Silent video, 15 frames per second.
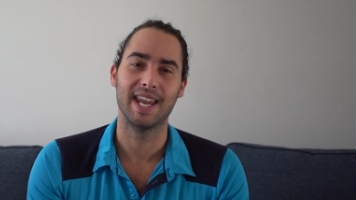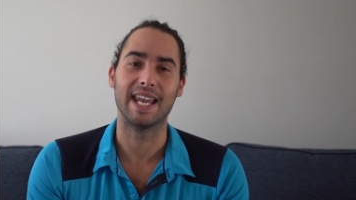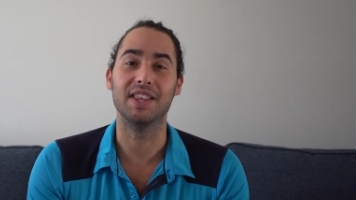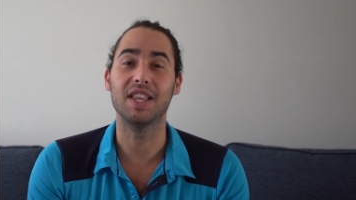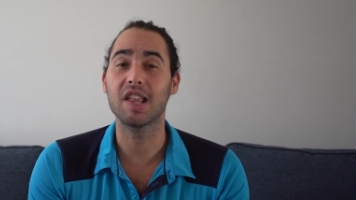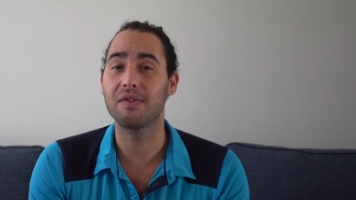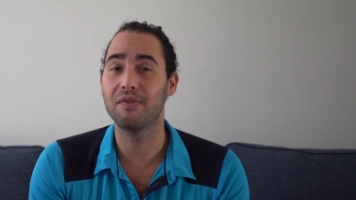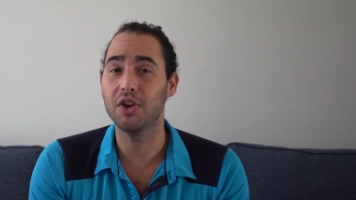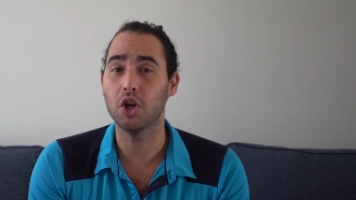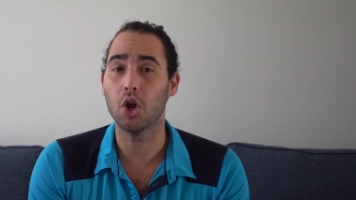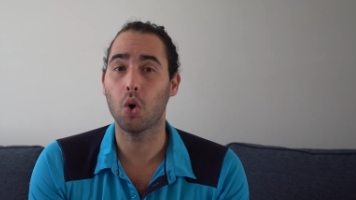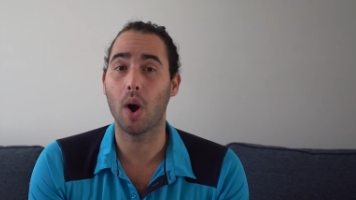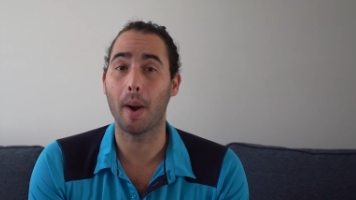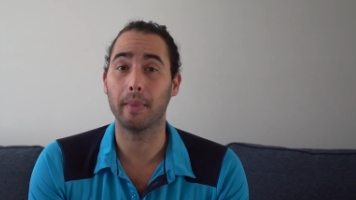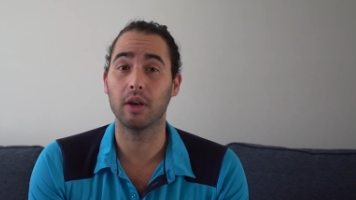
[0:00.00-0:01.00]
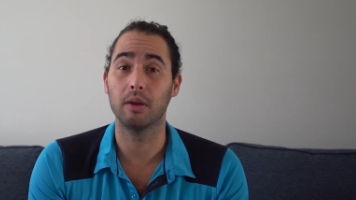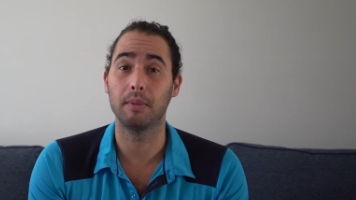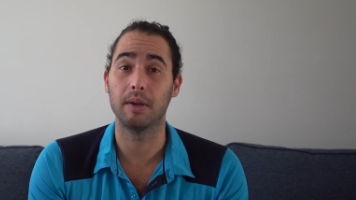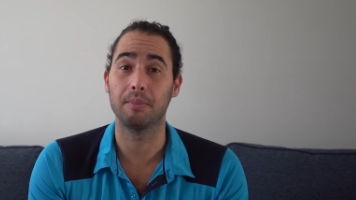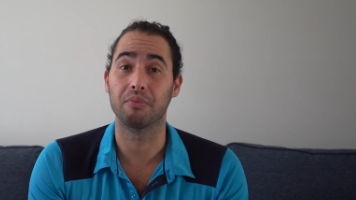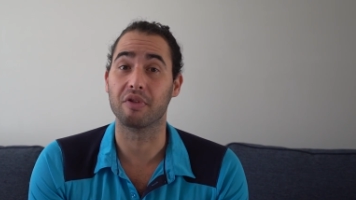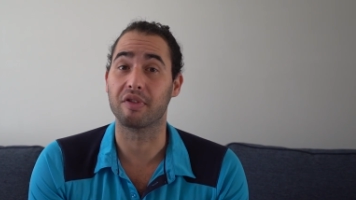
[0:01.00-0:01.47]
In this video I'm going to
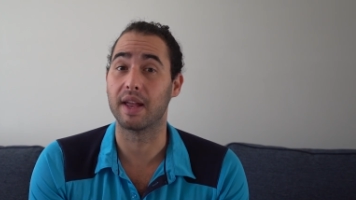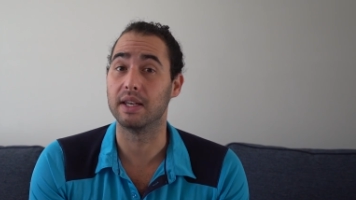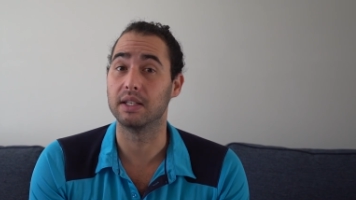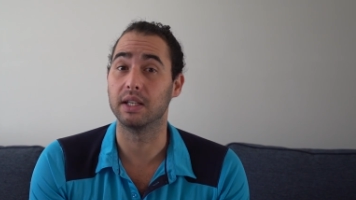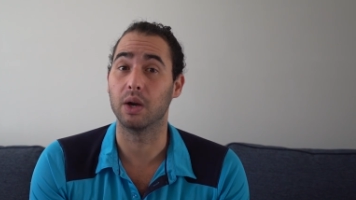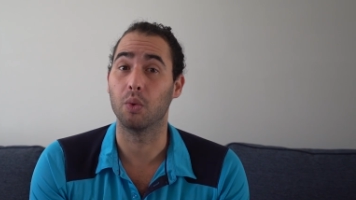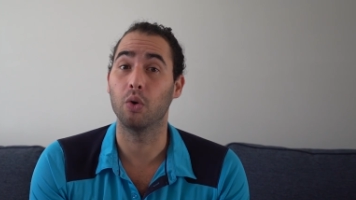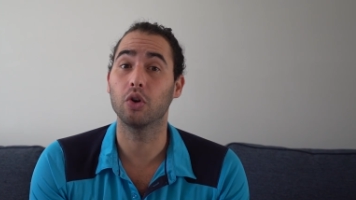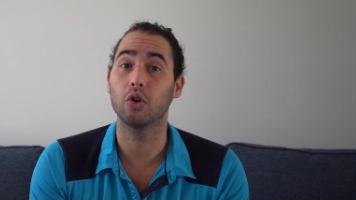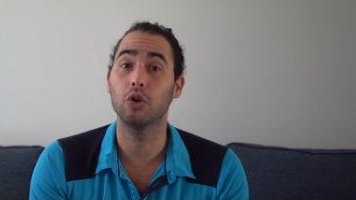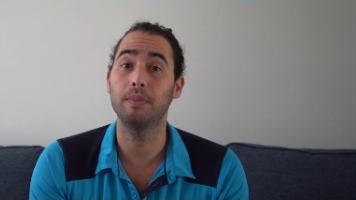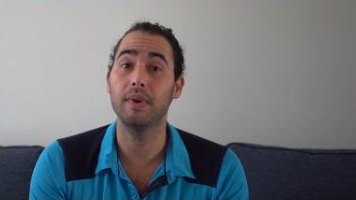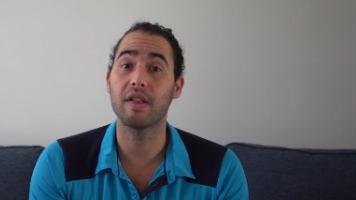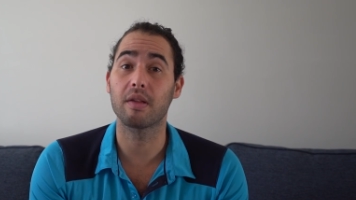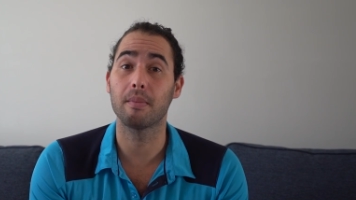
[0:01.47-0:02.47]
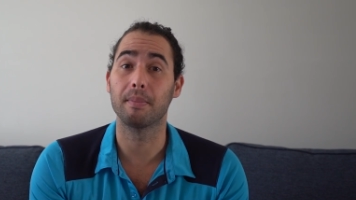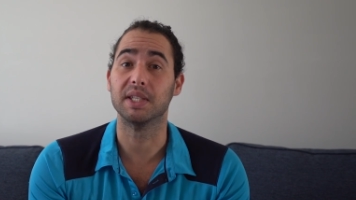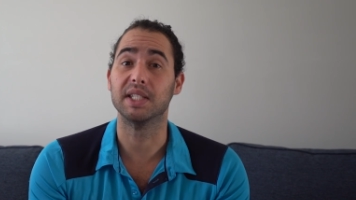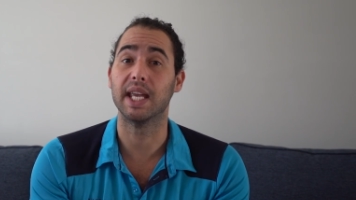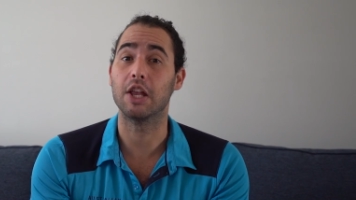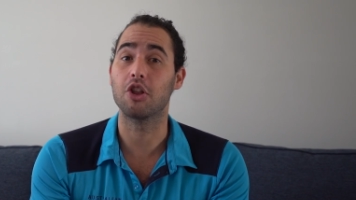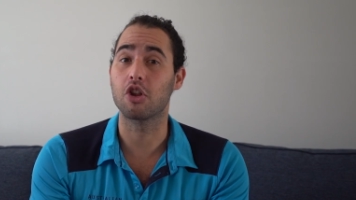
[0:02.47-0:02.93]
be presenting what could be some
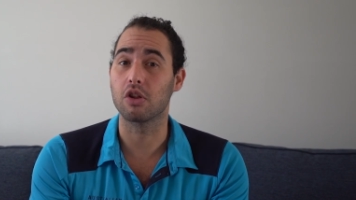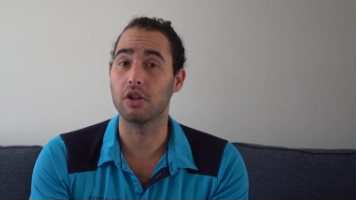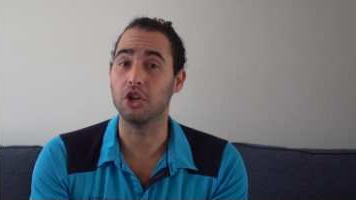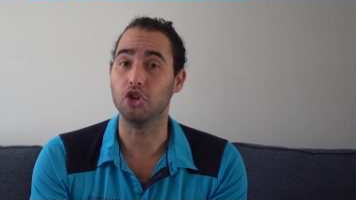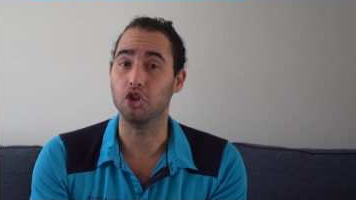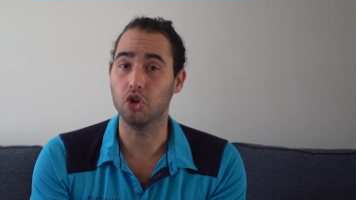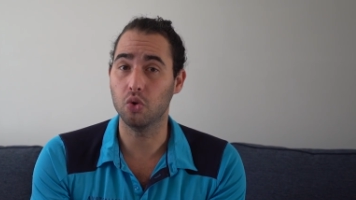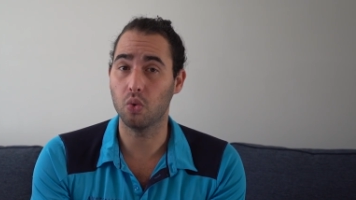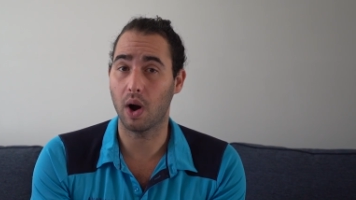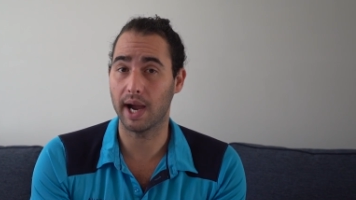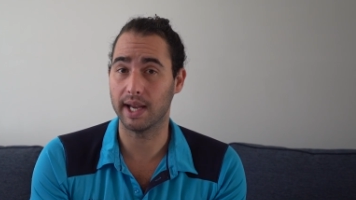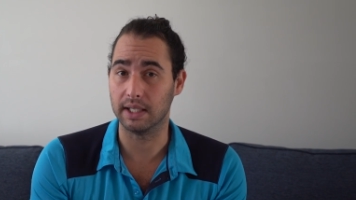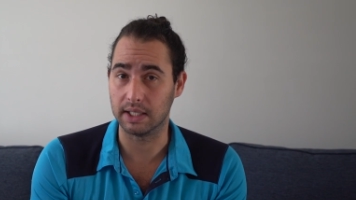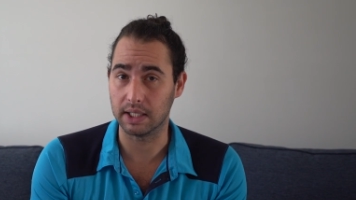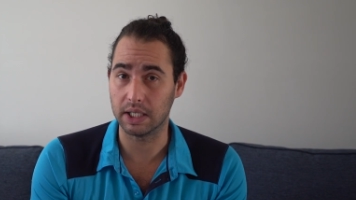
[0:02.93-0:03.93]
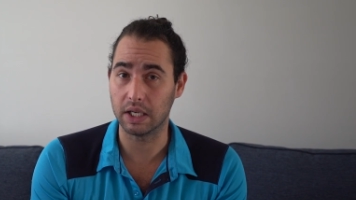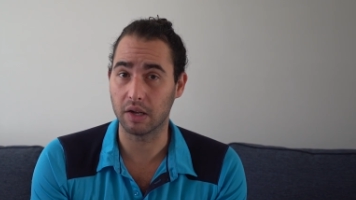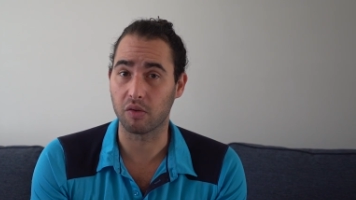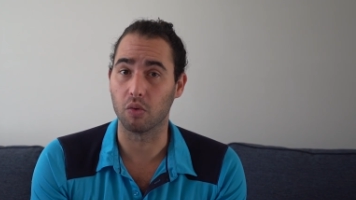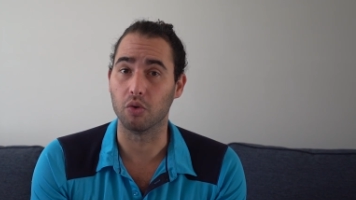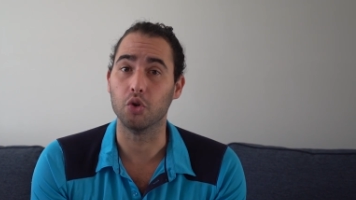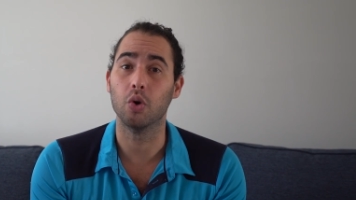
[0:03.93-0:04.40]
potentially new
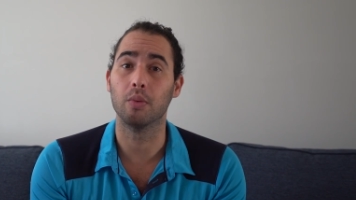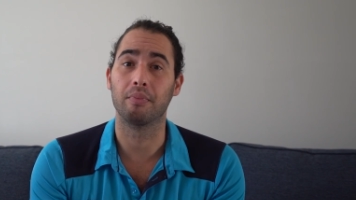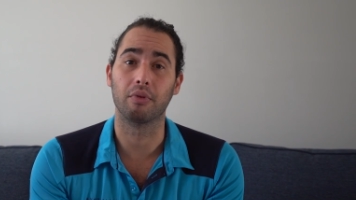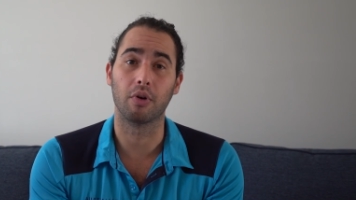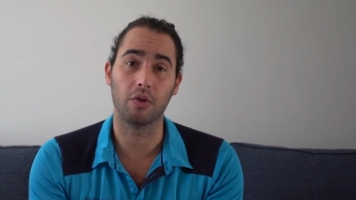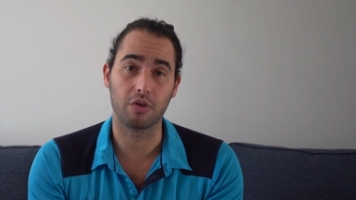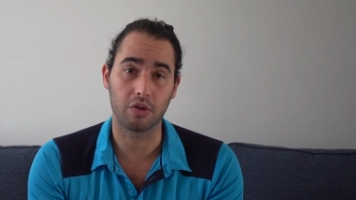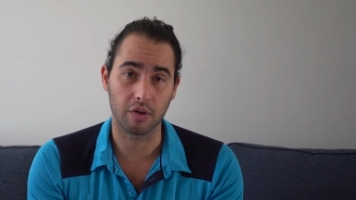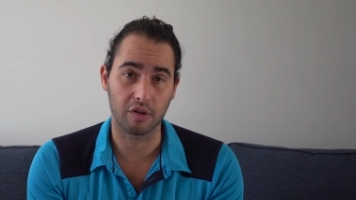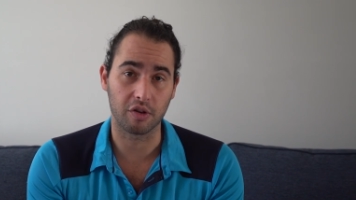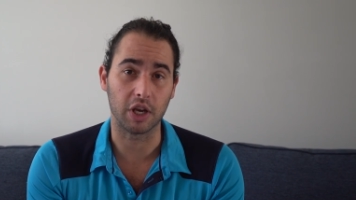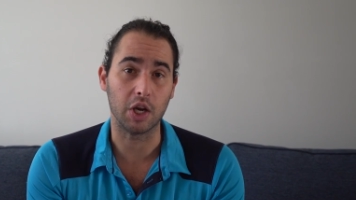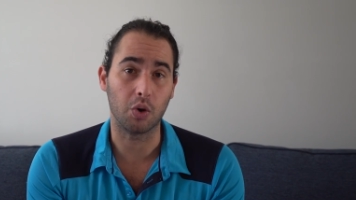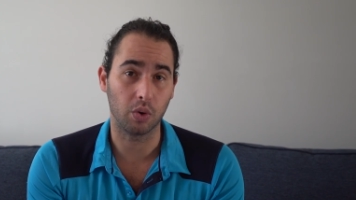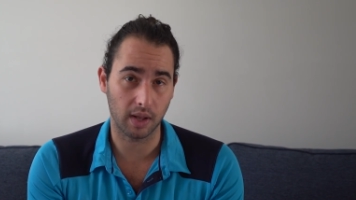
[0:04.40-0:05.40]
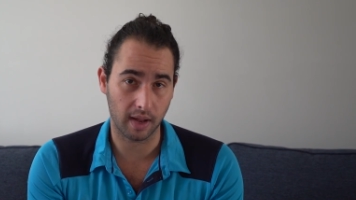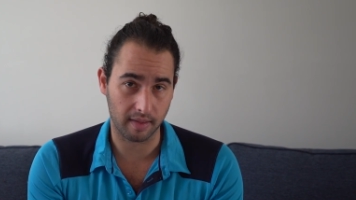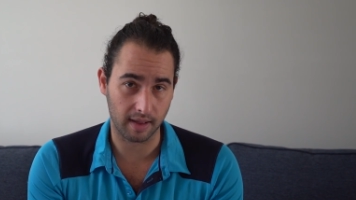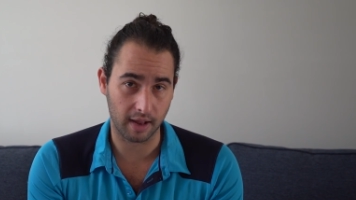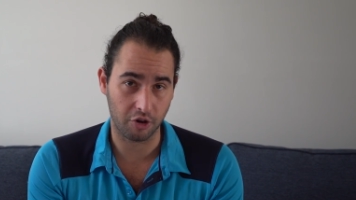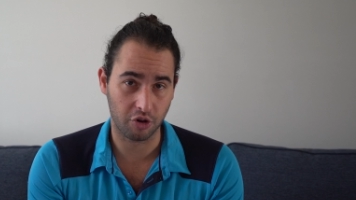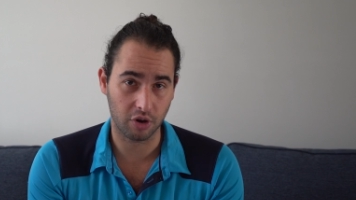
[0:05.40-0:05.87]
ideas or new approaches to
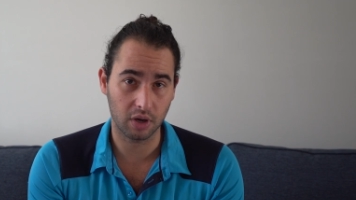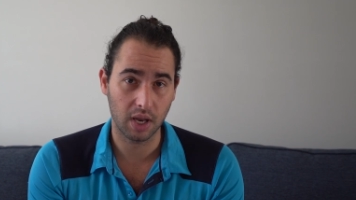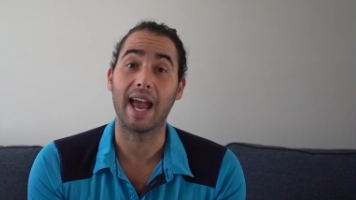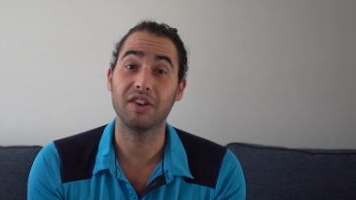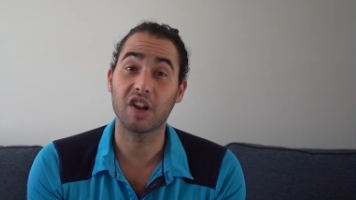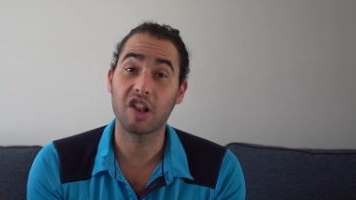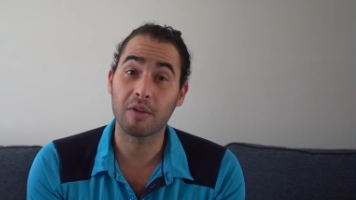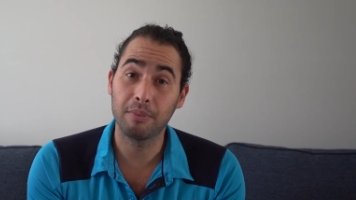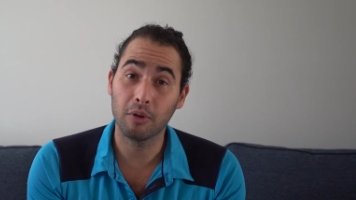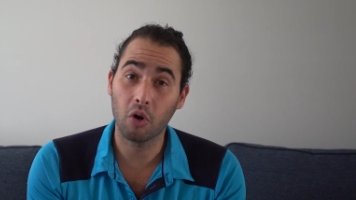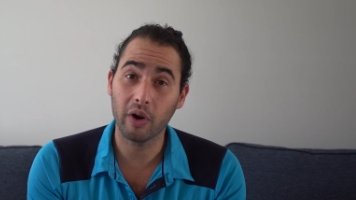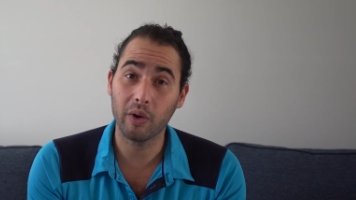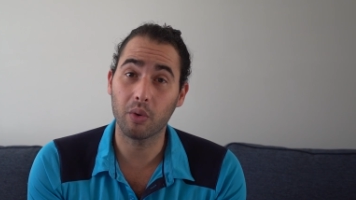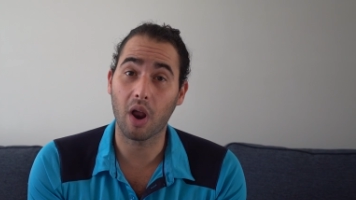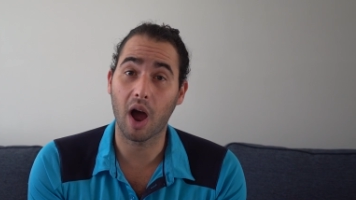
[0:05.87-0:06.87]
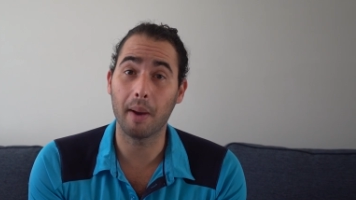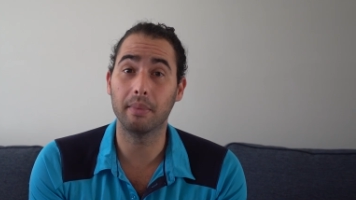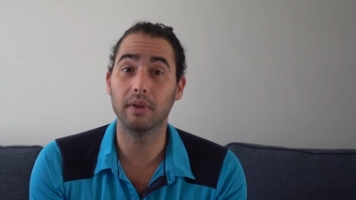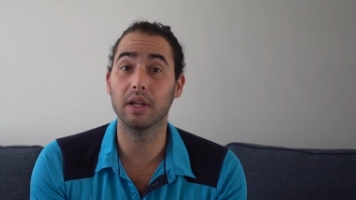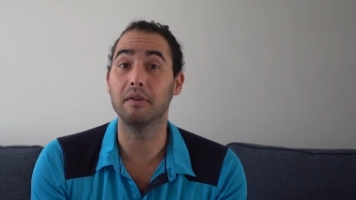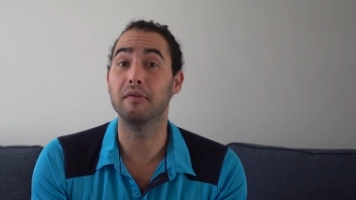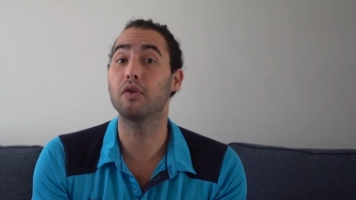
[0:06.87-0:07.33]
equalization and exploring what I
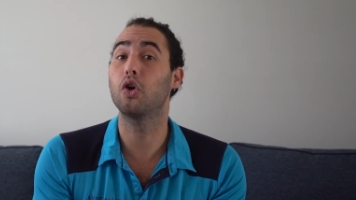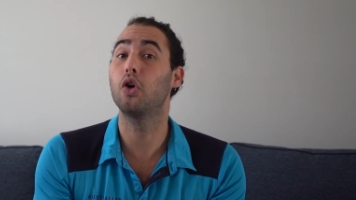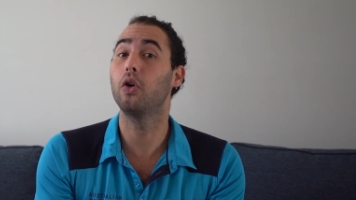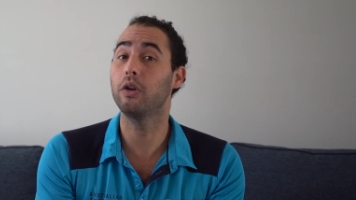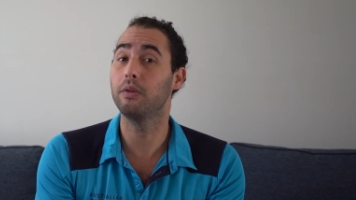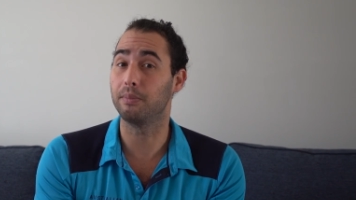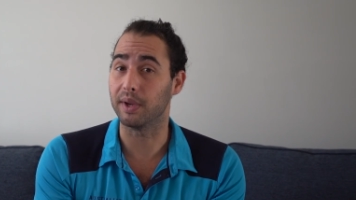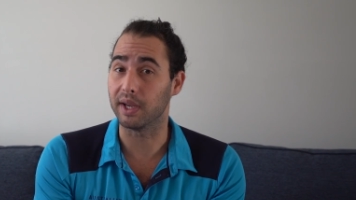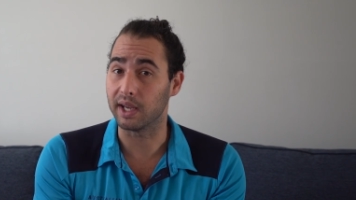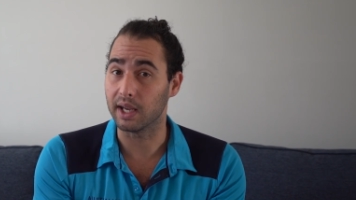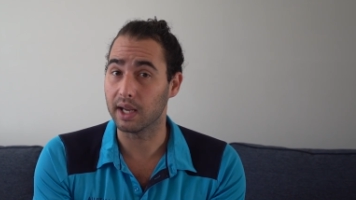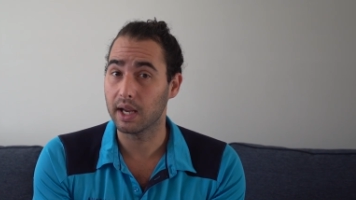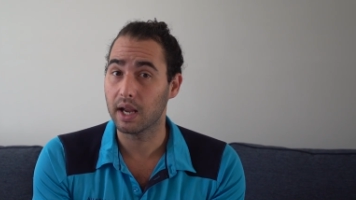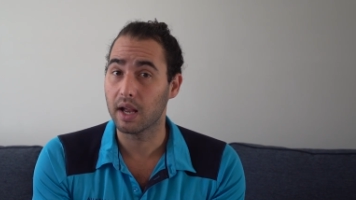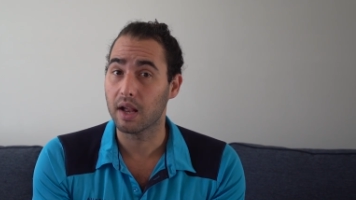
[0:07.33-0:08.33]
believe could be